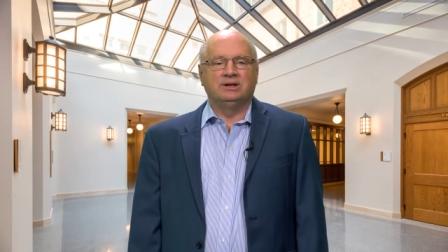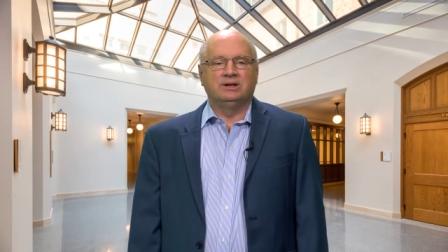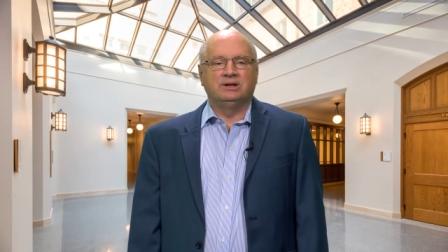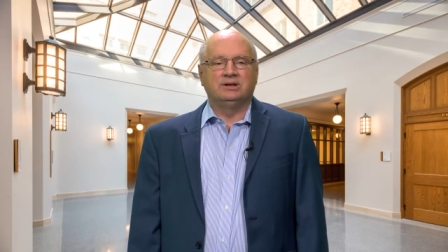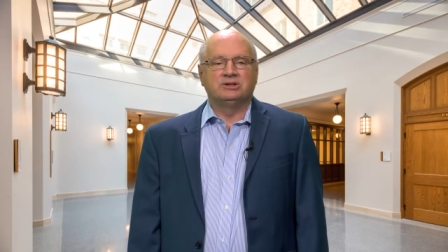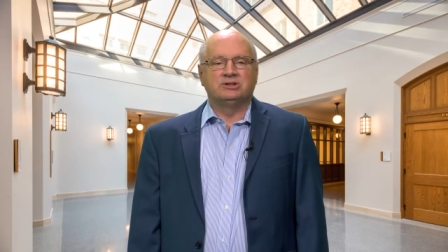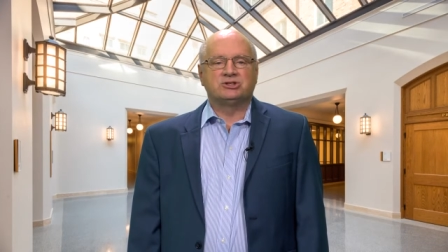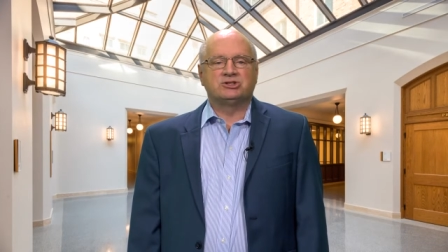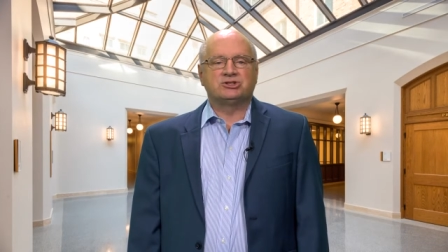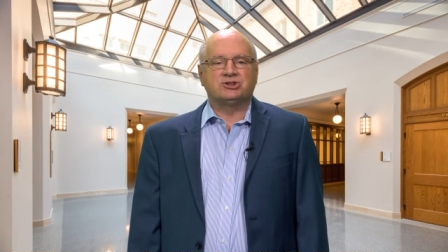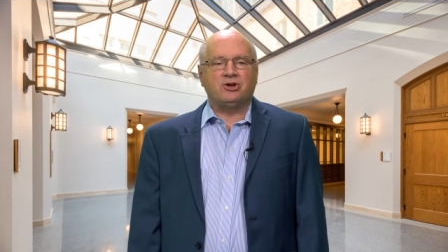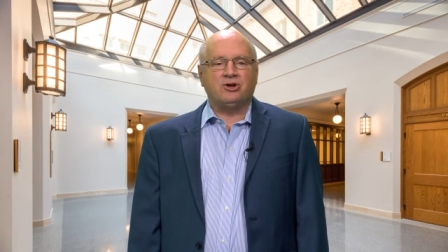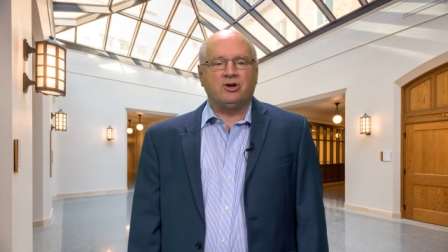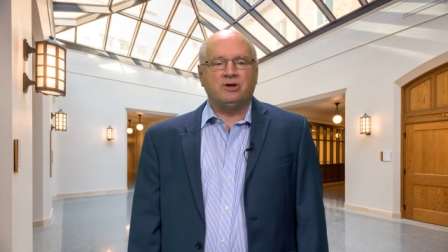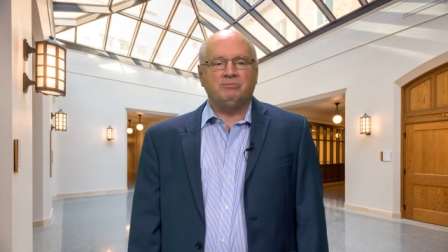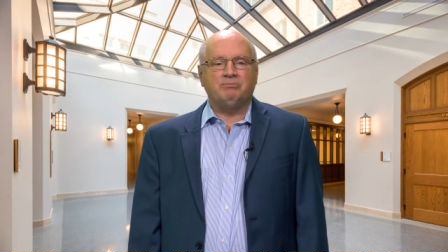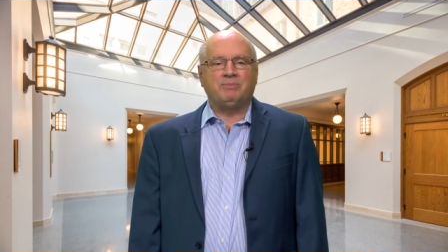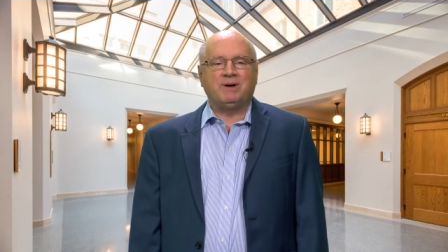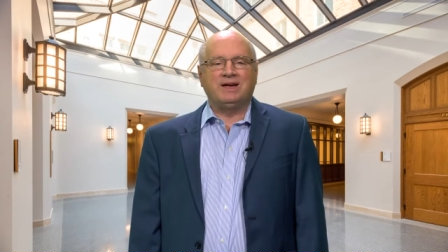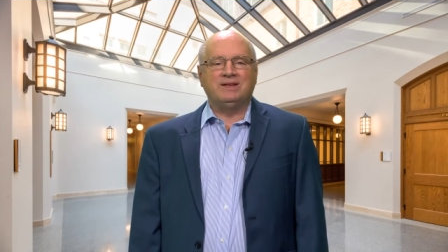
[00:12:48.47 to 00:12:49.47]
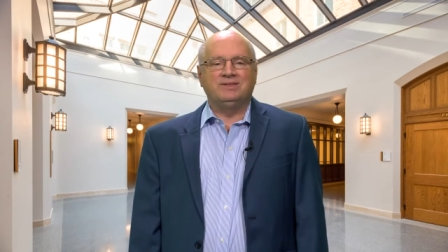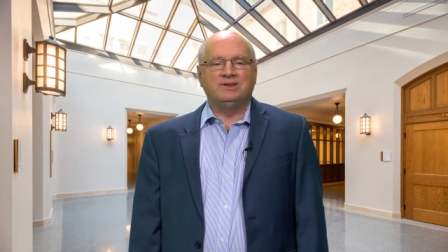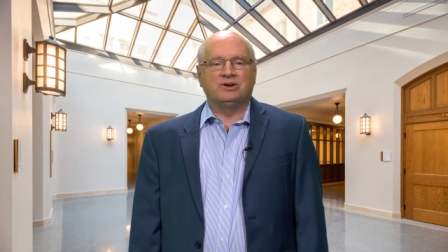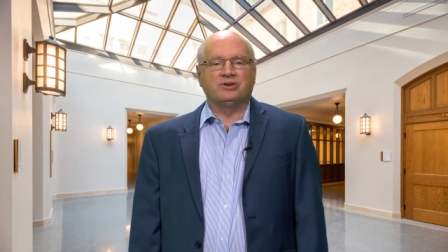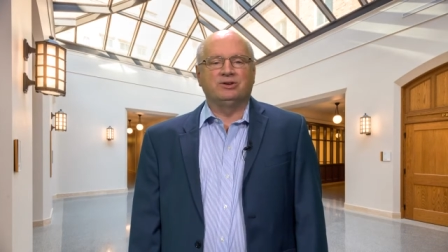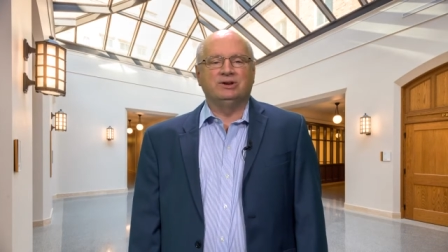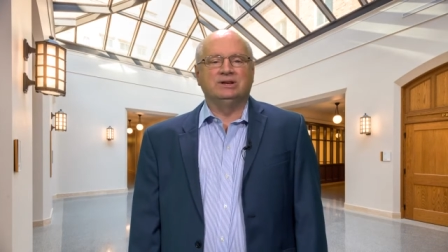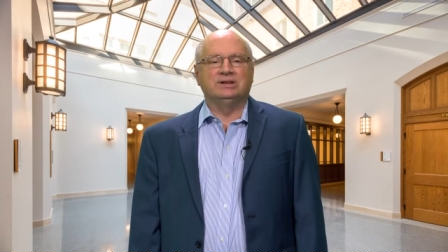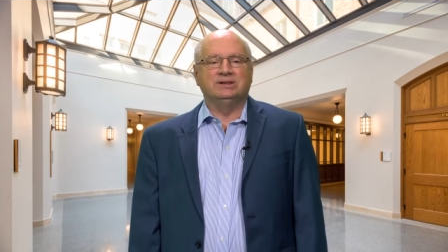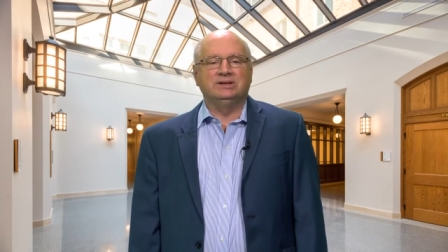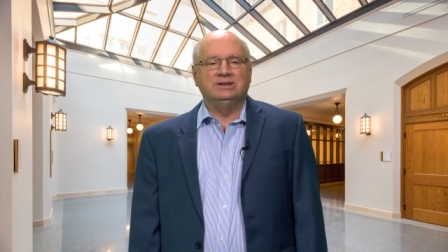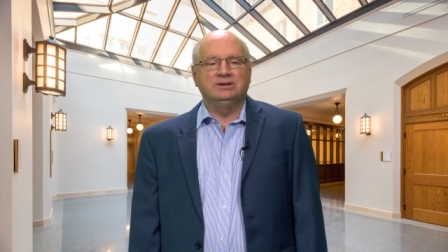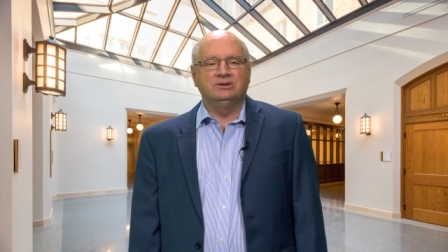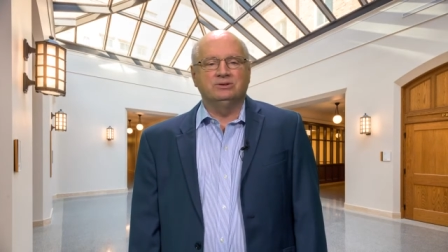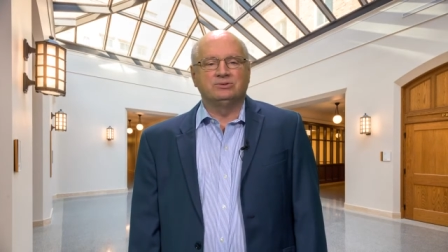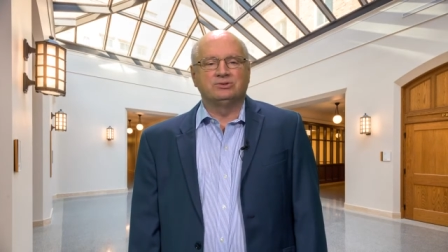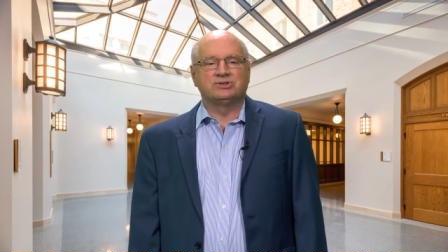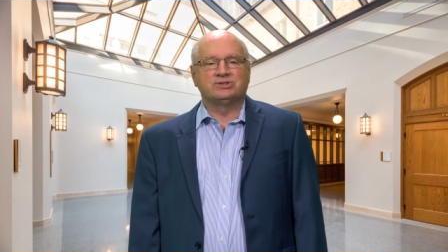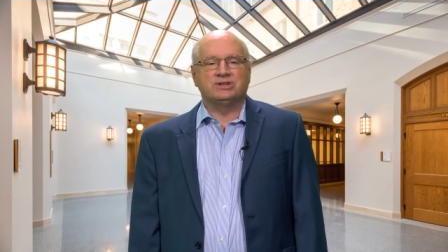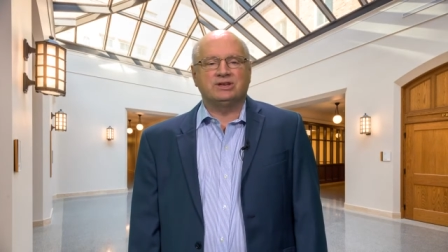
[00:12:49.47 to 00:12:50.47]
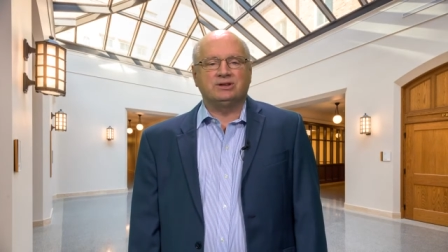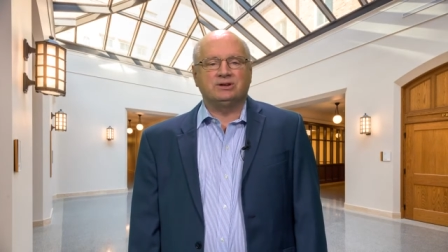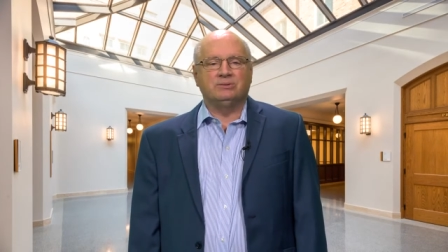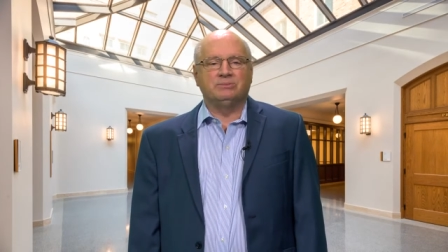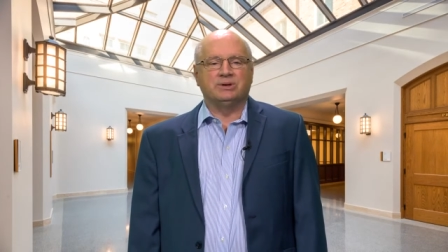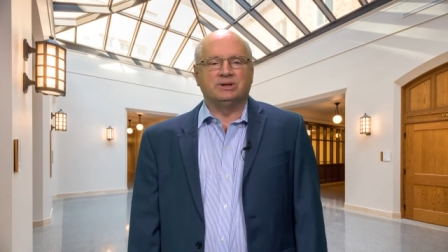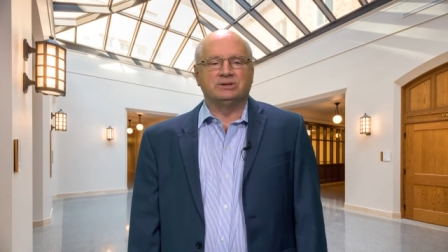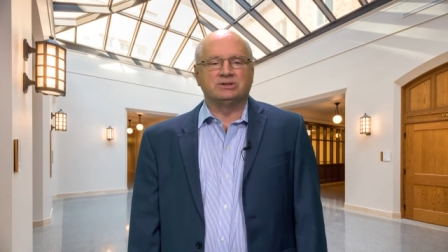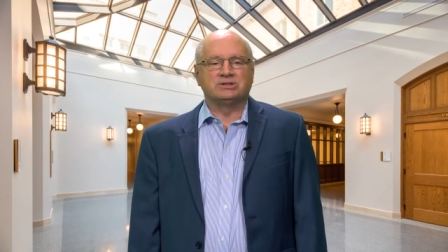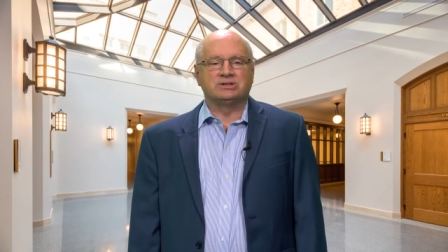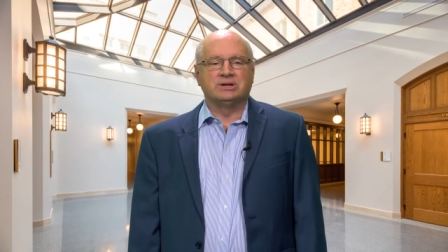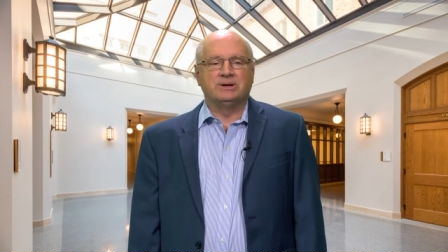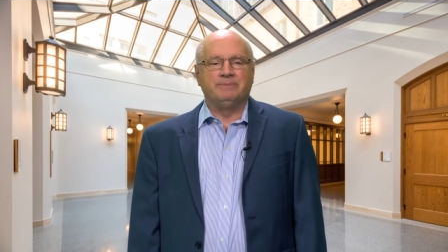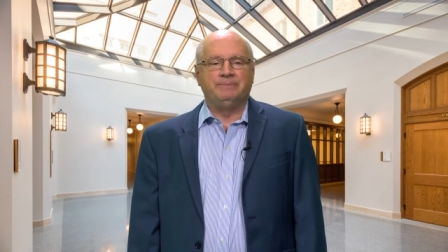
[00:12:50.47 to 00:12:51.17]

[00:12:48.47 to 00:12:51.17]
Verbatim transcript: sought by their illegal settlements